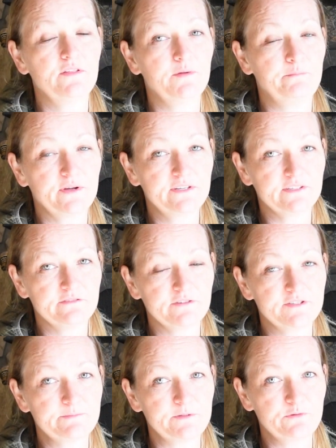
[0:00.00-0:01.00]
The big
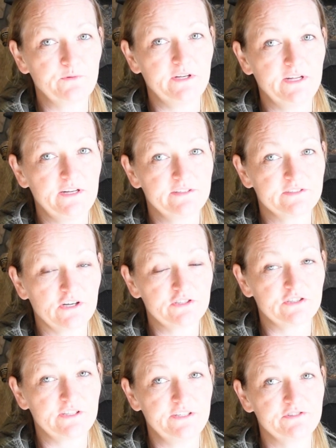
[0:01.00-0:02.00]
difference between heat
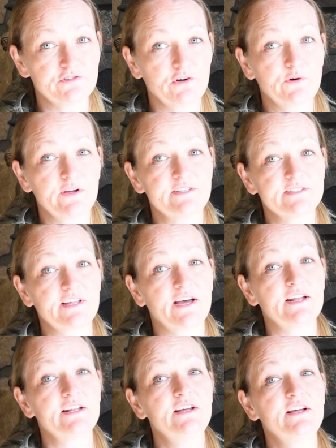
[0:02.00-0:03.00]
exhaustion and heat stroke is
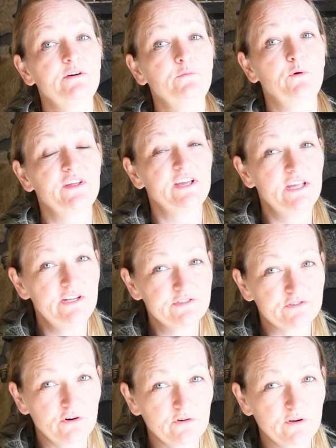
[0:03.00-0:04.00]
that with a heat
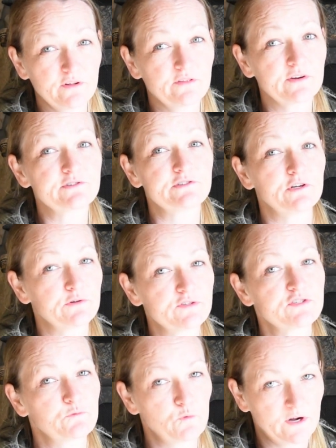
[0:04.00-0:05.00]
stroke, there's no
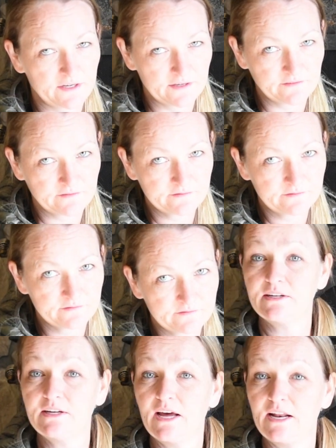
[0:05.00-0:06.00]
sweating.
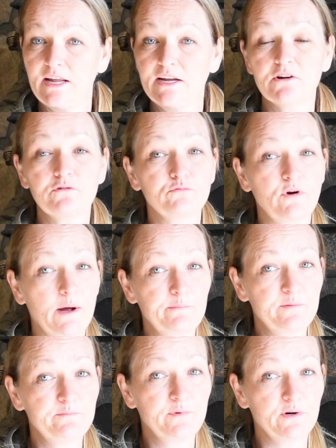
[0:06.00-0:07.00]
Headache,
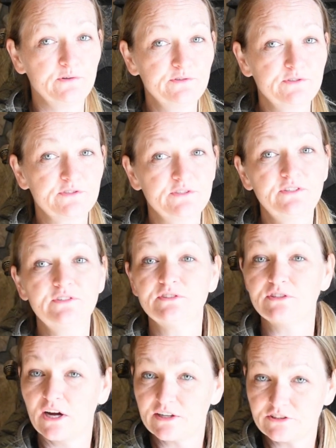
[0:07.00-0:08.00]
rapid pulse,
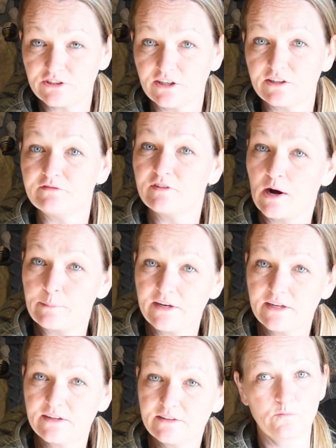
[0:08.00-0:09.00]
nausea and
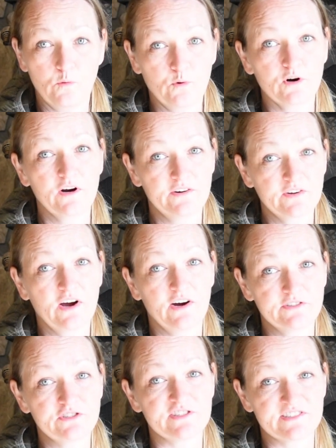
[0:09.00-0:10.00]
vomiting, or
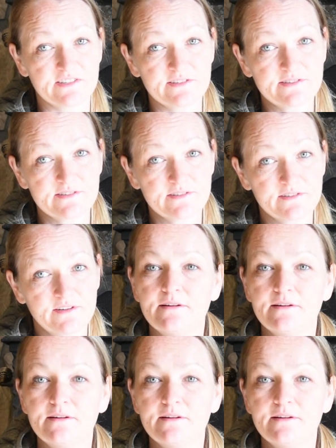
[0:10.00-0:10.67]
unconsciousness.